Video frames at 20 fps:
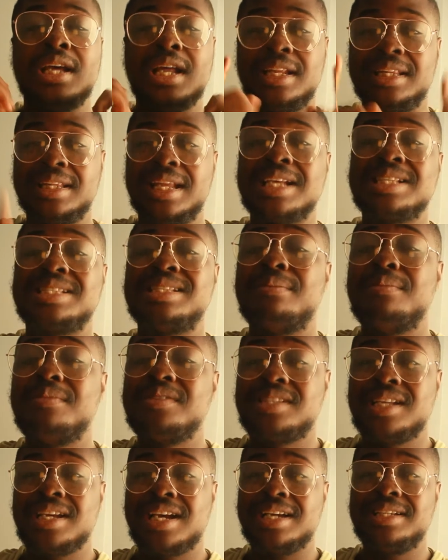And that's the
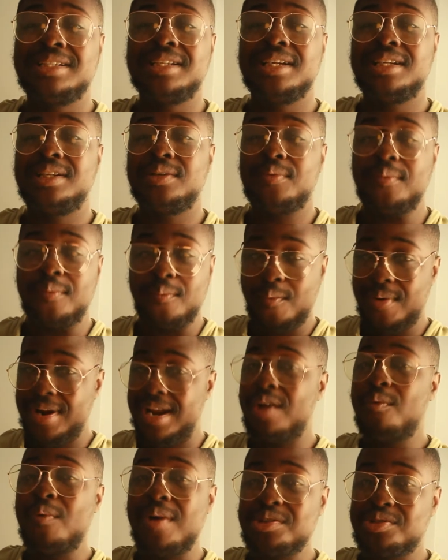mistake I did.
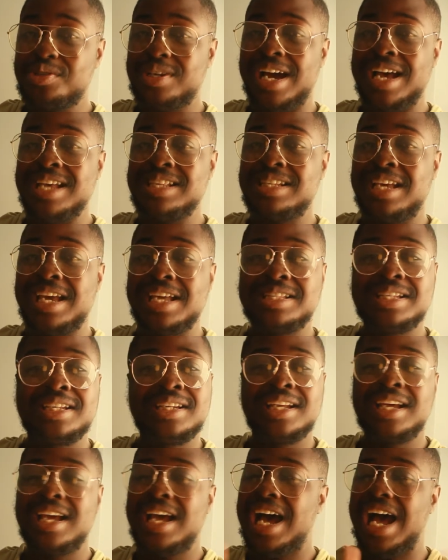When I went to the ice
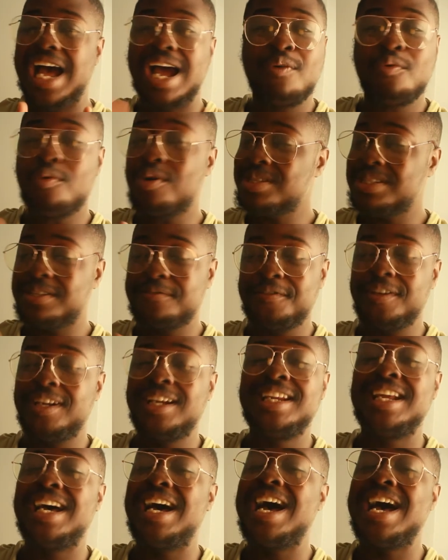skating, I wasn't
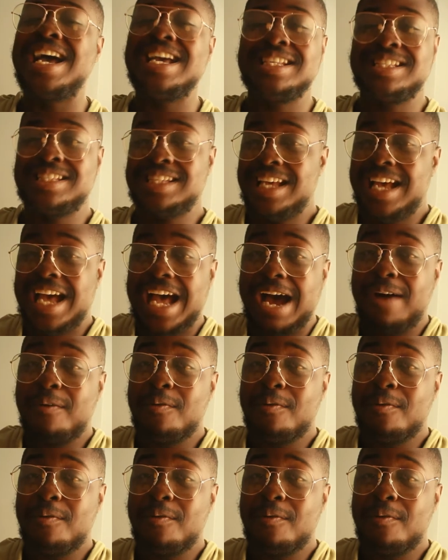feeling the ice.